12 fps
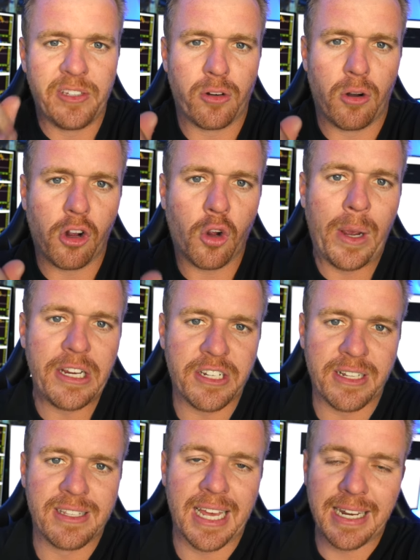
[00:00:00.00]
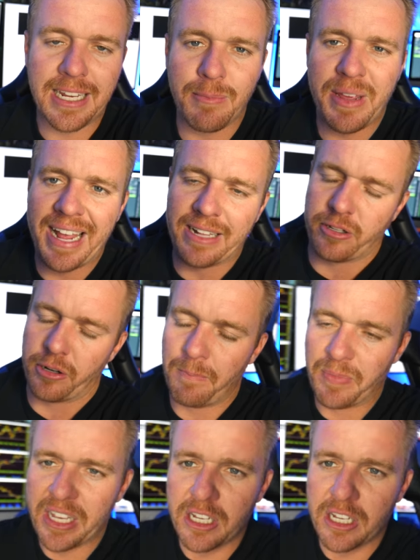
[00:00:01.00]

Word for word: These are all questions that need to be answered.